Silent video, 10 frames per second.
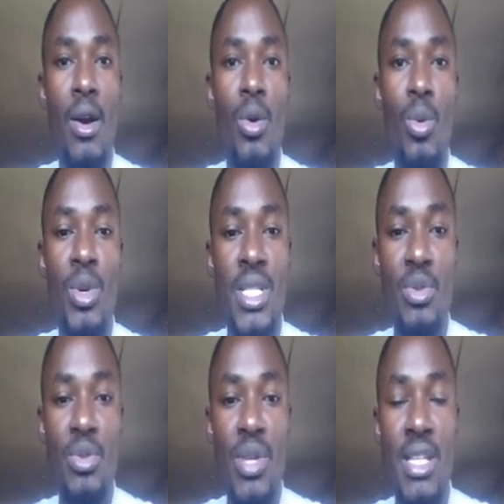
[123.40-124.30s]
We start
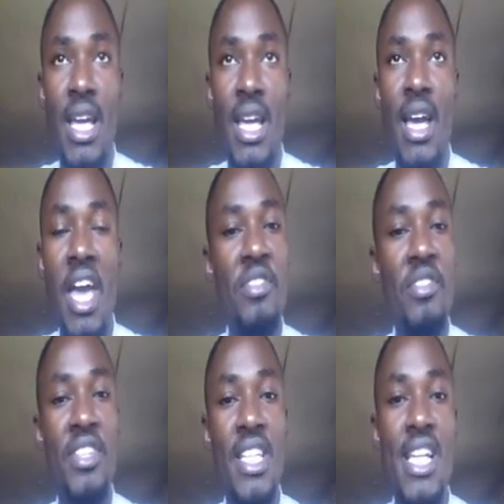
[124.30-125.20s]
with saying
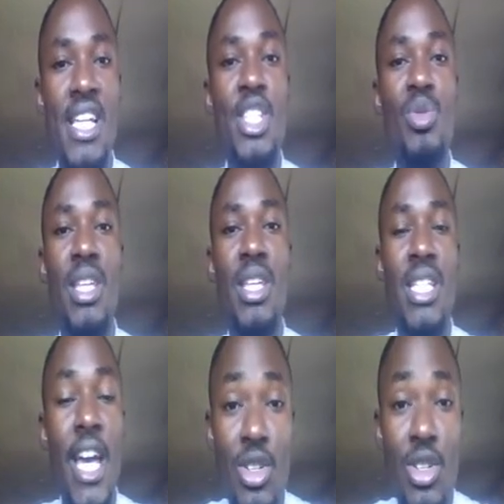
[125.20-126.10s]
everything starts with the
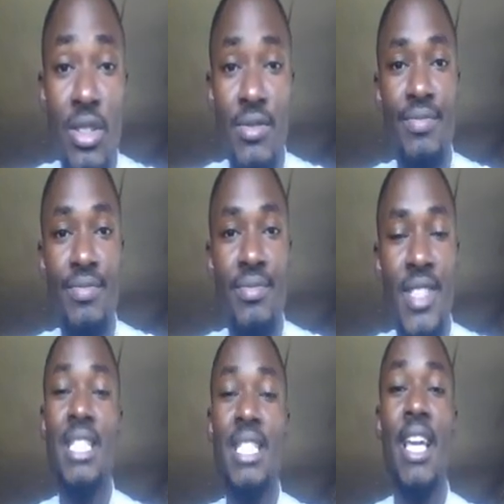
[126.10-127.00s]
title,
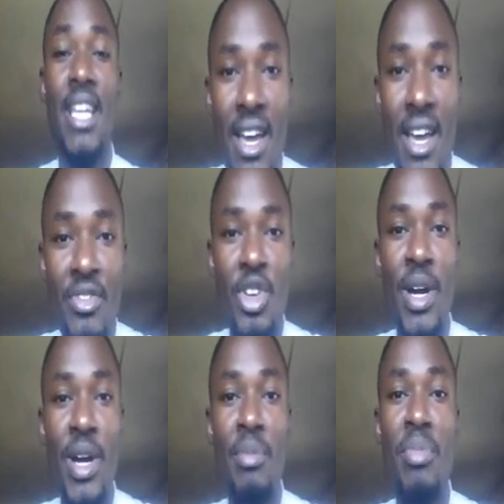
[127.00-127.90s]
just like every
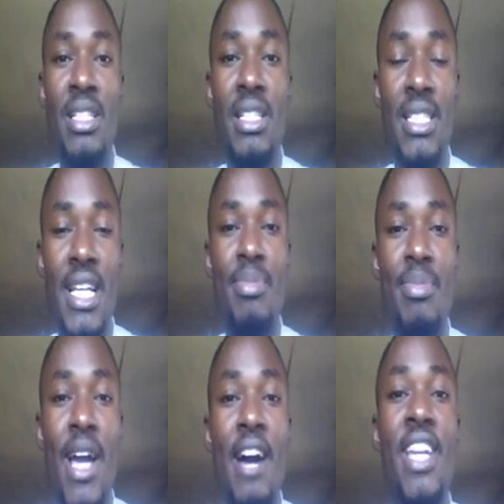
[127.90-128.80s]
human being starts by
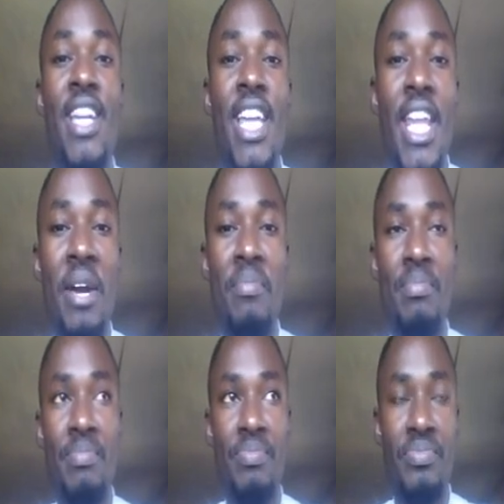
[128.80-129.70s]
having a name.
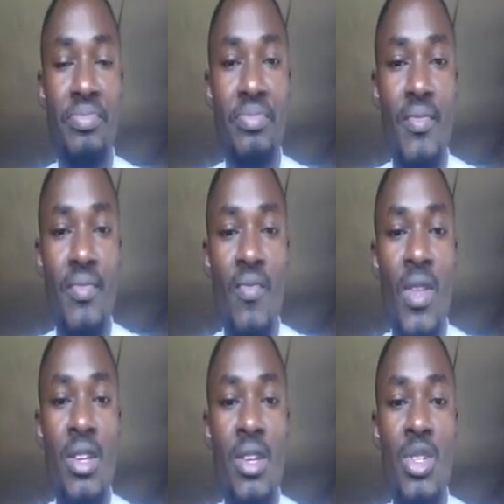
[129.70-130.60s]

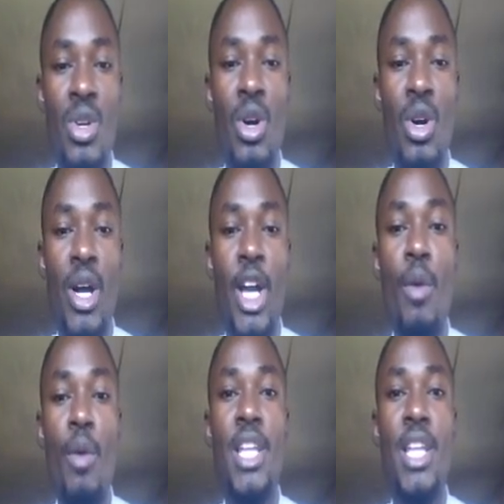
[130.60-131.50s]
So a
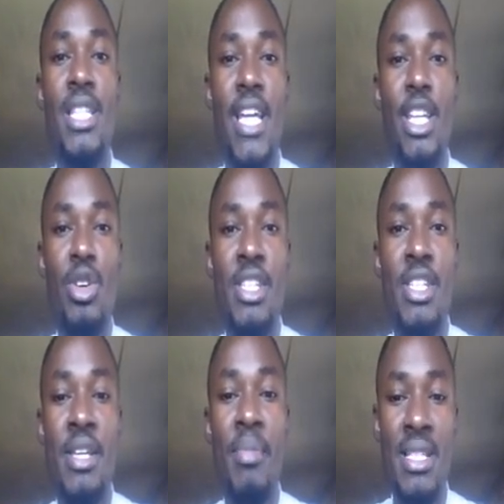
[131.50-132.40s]
complete title is
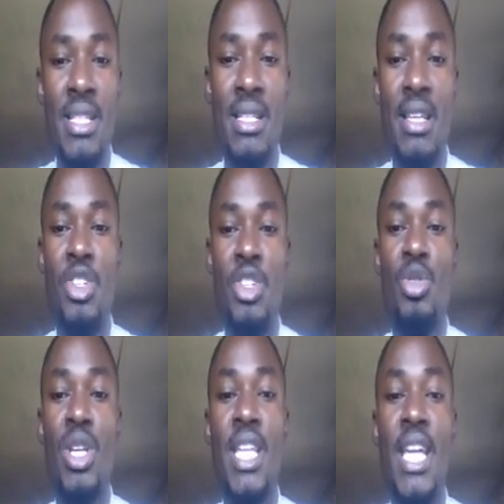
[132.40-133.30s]
a must. It should
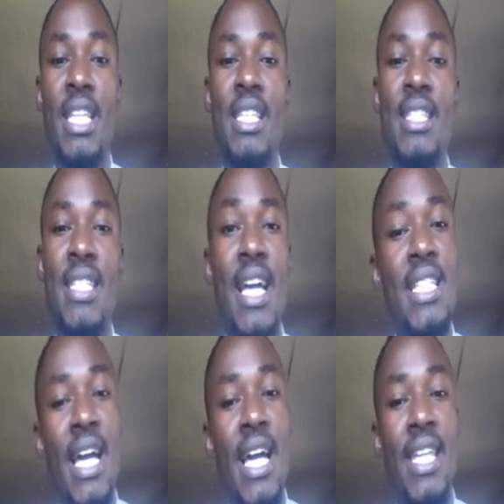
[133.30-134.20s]
indicate the
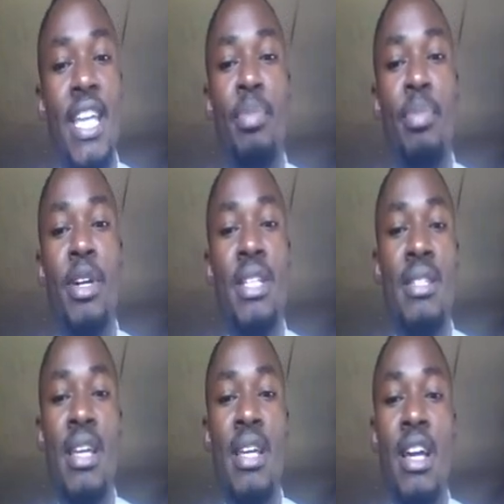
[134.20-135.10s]
starting and the end
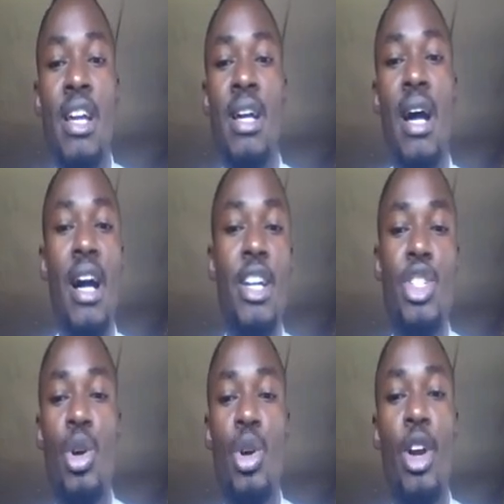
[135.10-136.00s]
points,
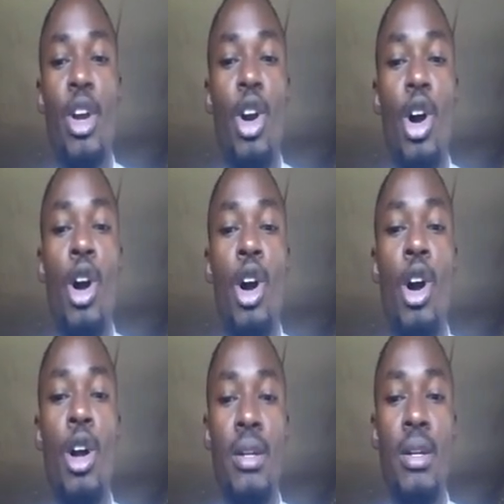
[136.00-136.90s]
showing
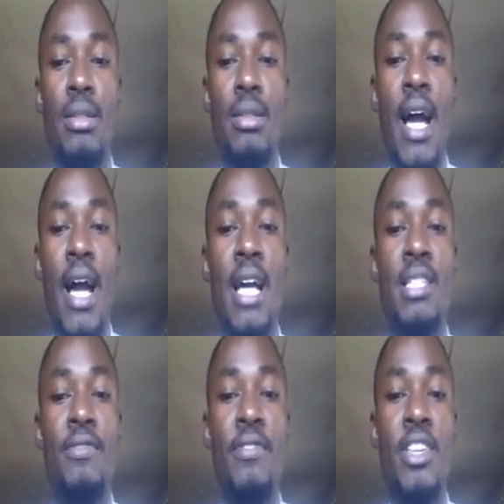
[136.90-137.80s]
all the
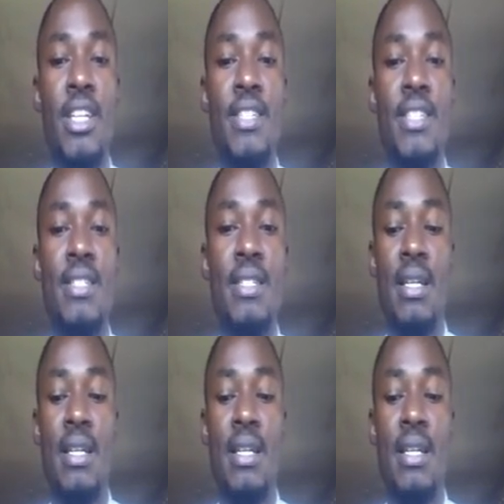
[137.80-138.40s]
asked features.